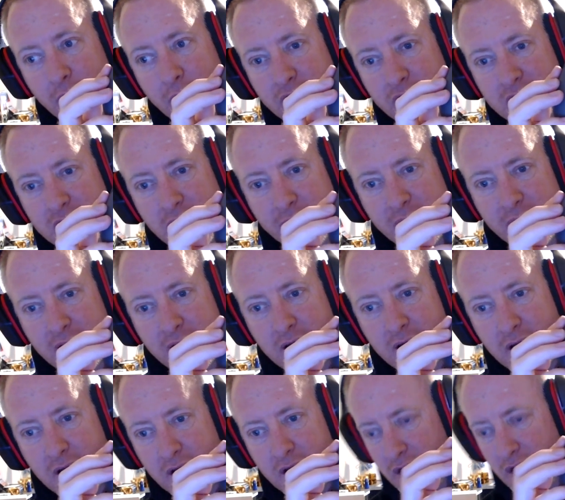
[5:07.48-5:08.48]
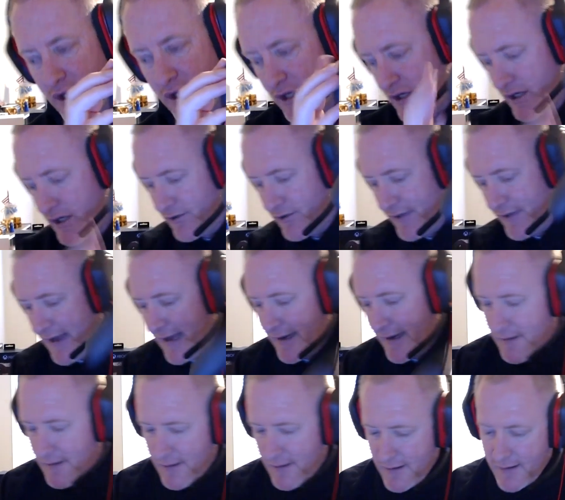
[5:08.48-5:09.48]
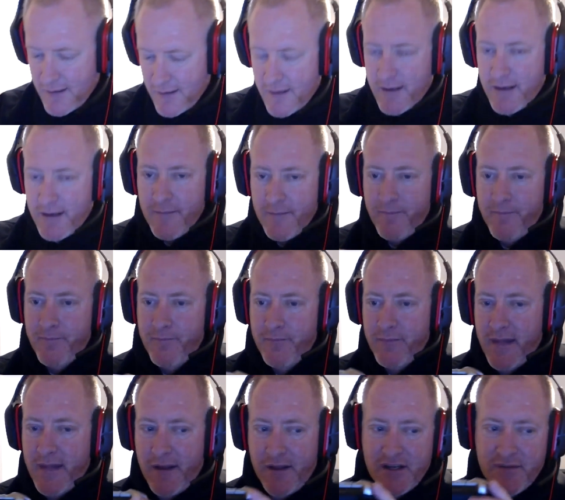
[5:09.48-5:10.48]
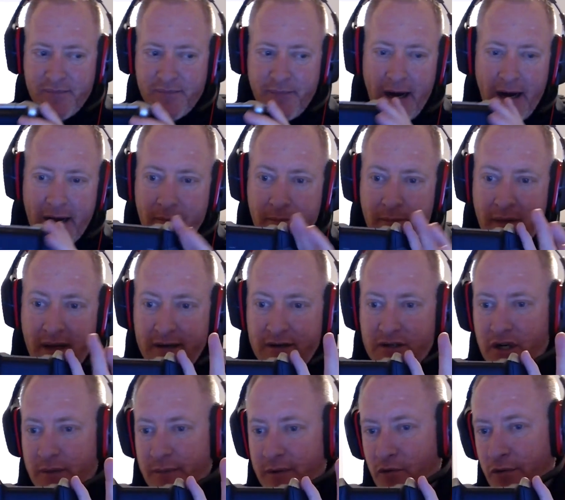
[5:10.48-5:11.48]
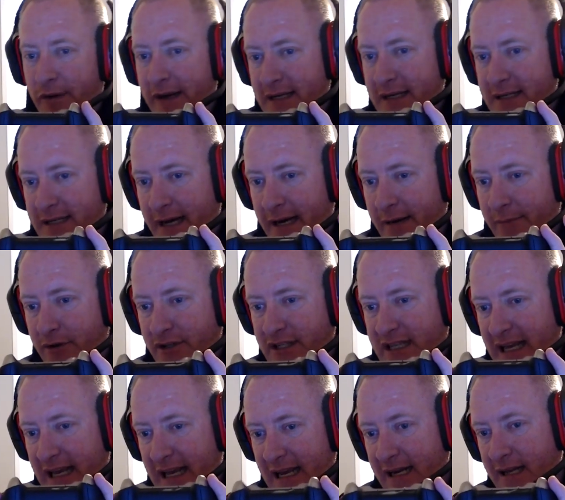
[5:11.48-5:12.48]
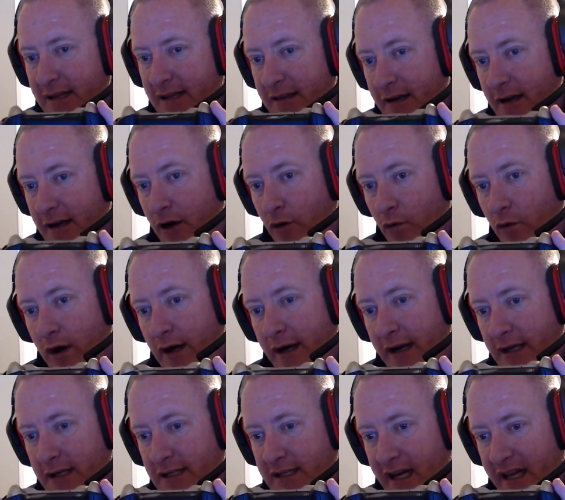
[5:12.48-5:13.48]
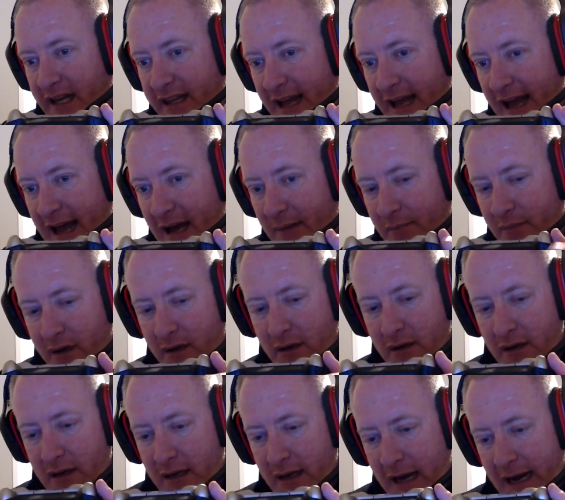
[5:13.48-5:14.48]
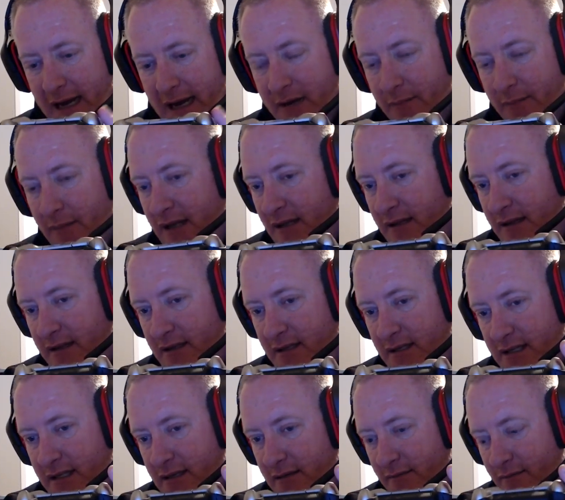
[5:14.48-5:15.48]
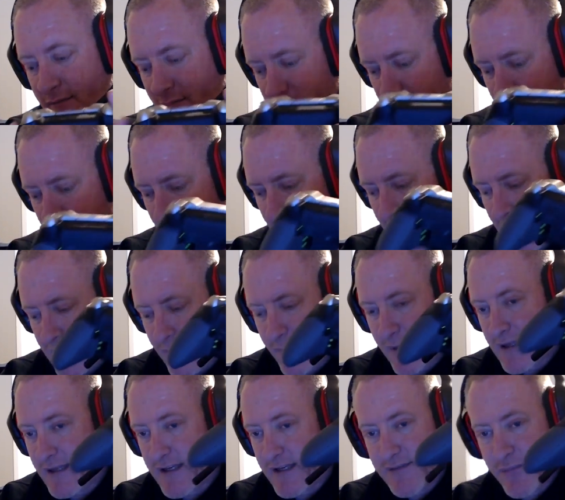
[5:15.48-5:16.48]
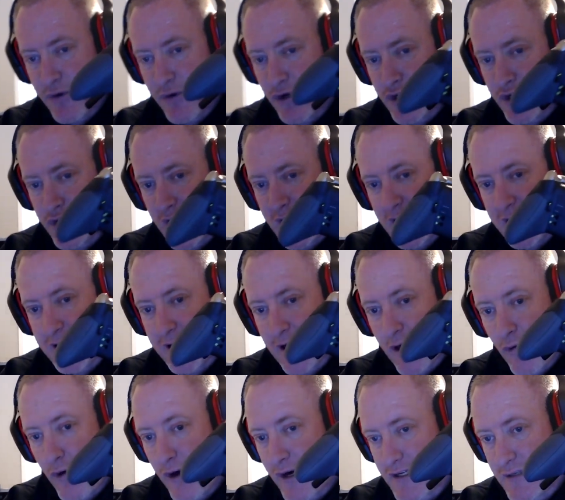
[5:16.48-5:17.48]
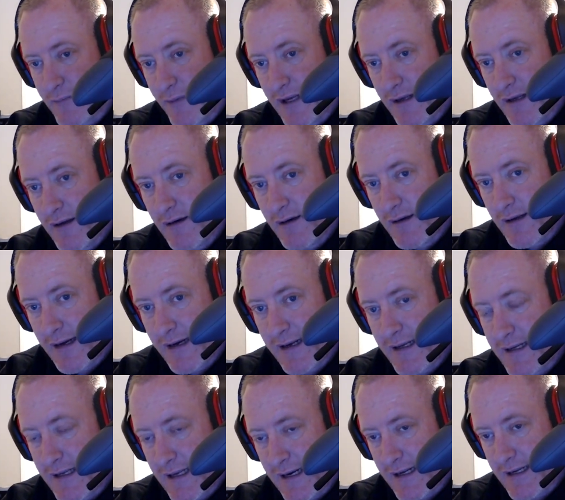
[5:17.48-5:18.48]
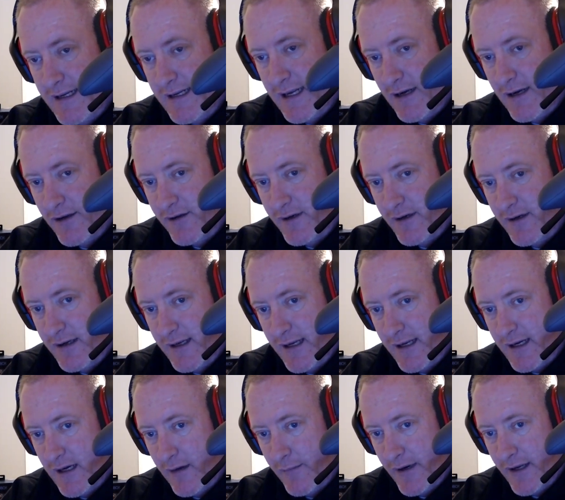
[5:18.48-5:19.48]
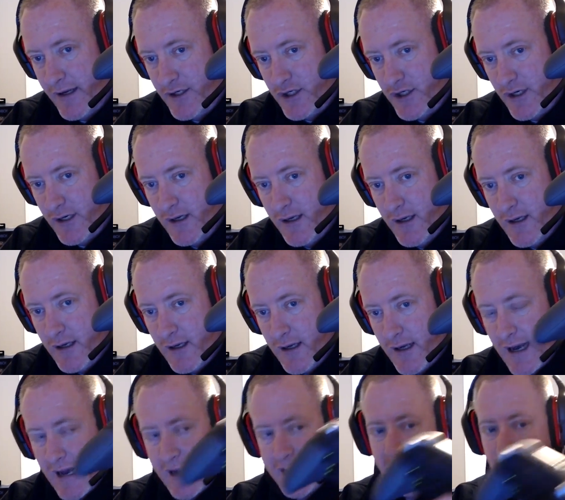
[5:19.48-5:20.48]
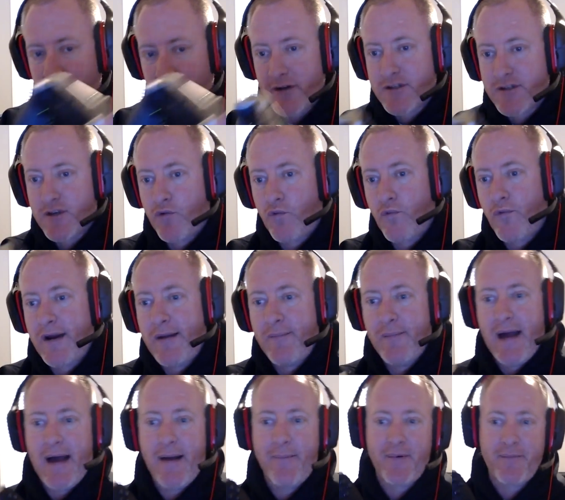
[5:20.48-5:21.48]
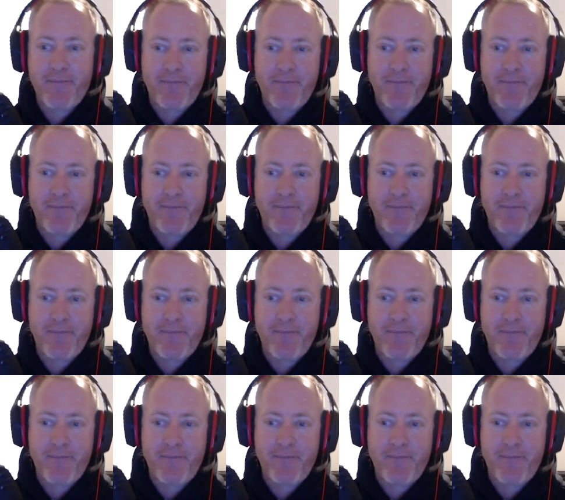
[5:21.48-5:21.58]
or something, you can do that. Now these bottom buttons are going to be reassignable to anything I want inside the app. I can make this push anything I want it to be, any key on the key combination. I can also remap